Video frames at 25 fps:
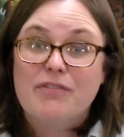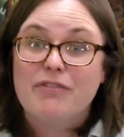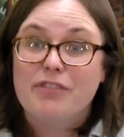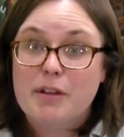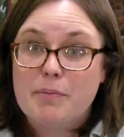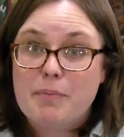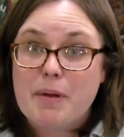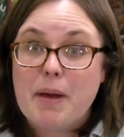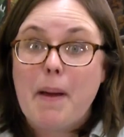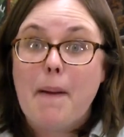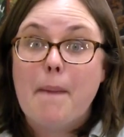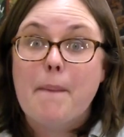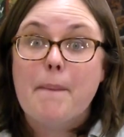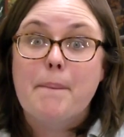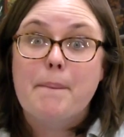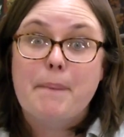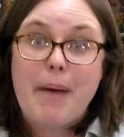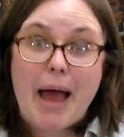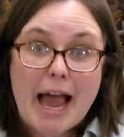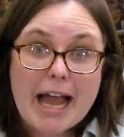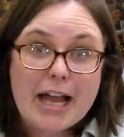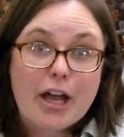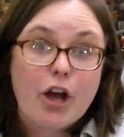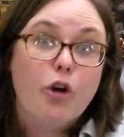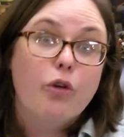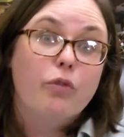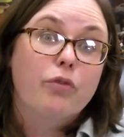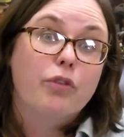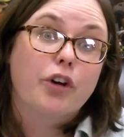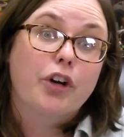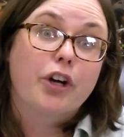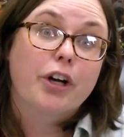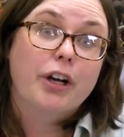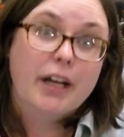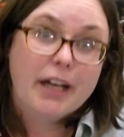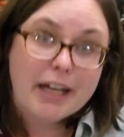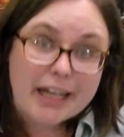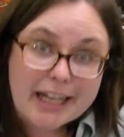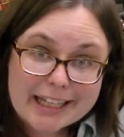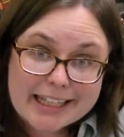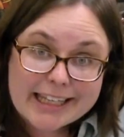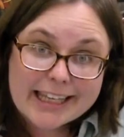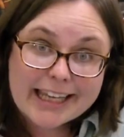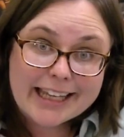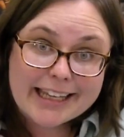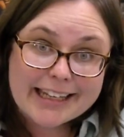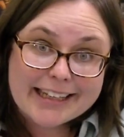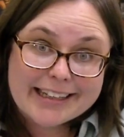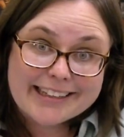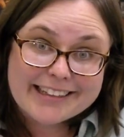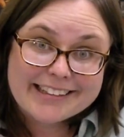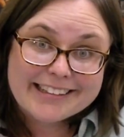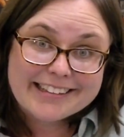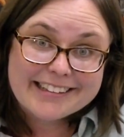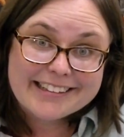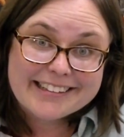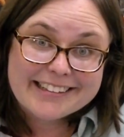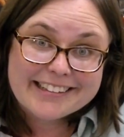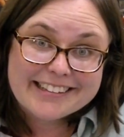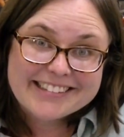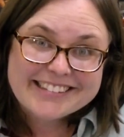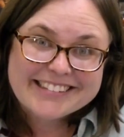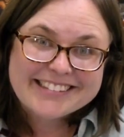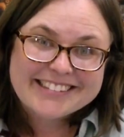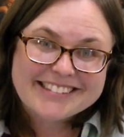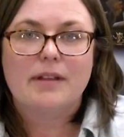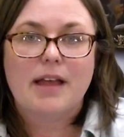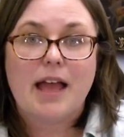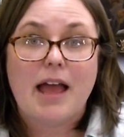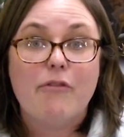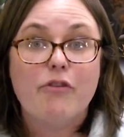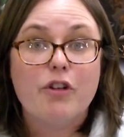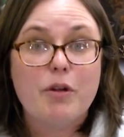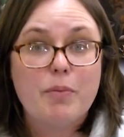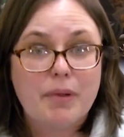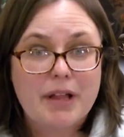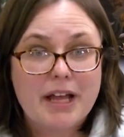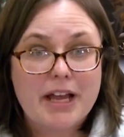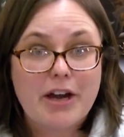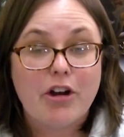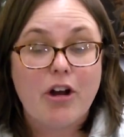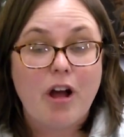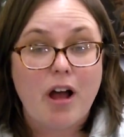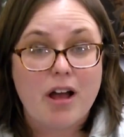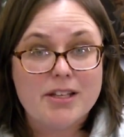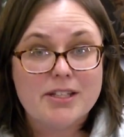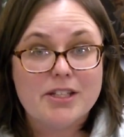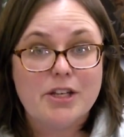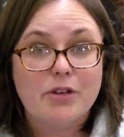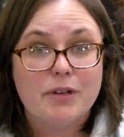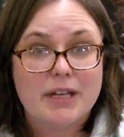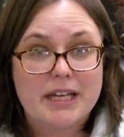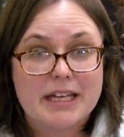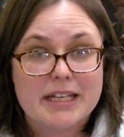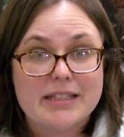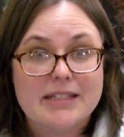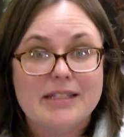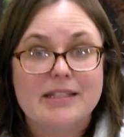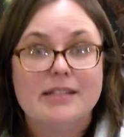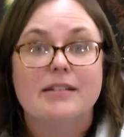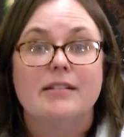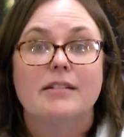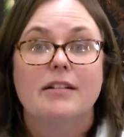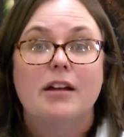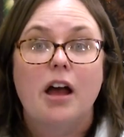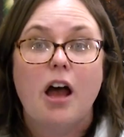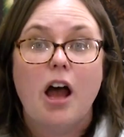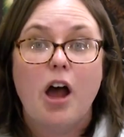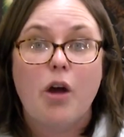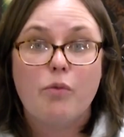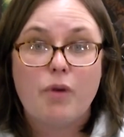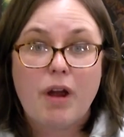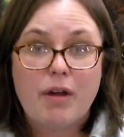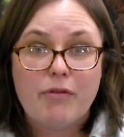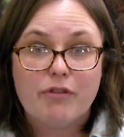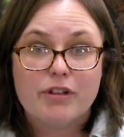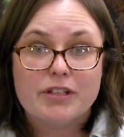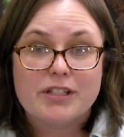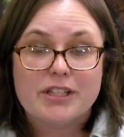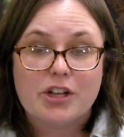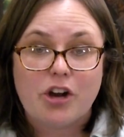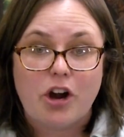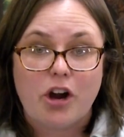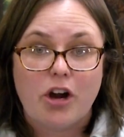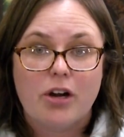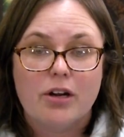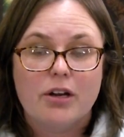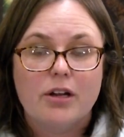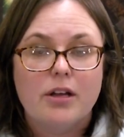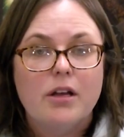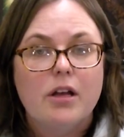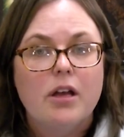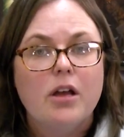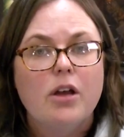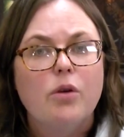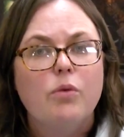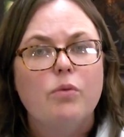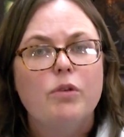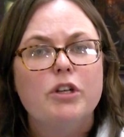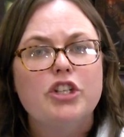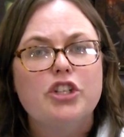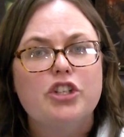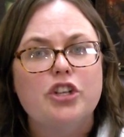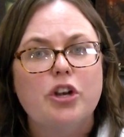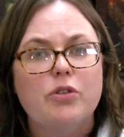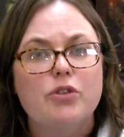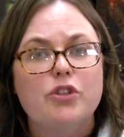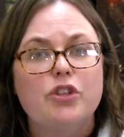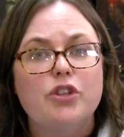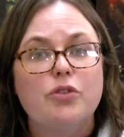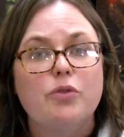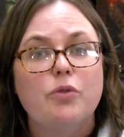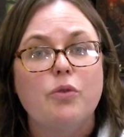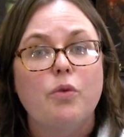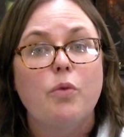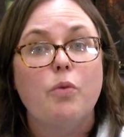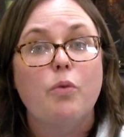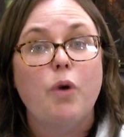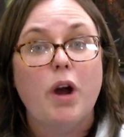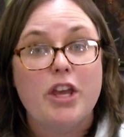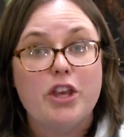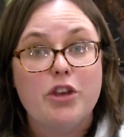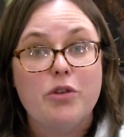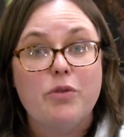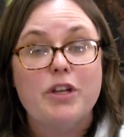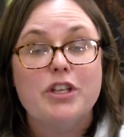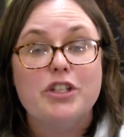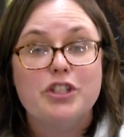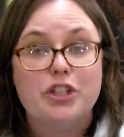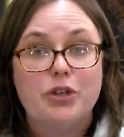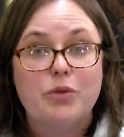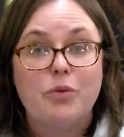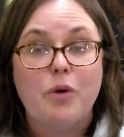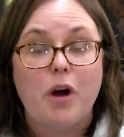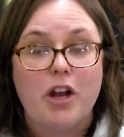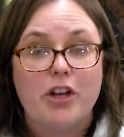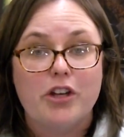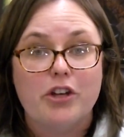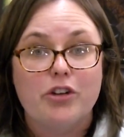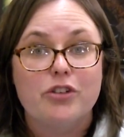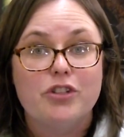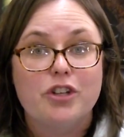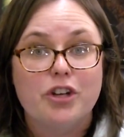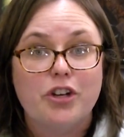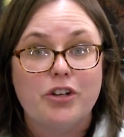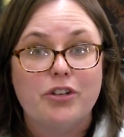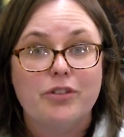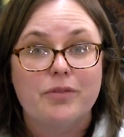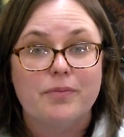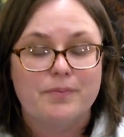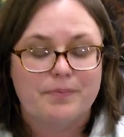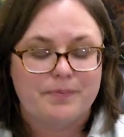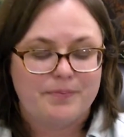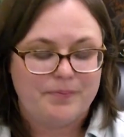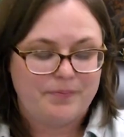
flip it back over again. Every player also gets a reference card, which shows you what you can do on your turn.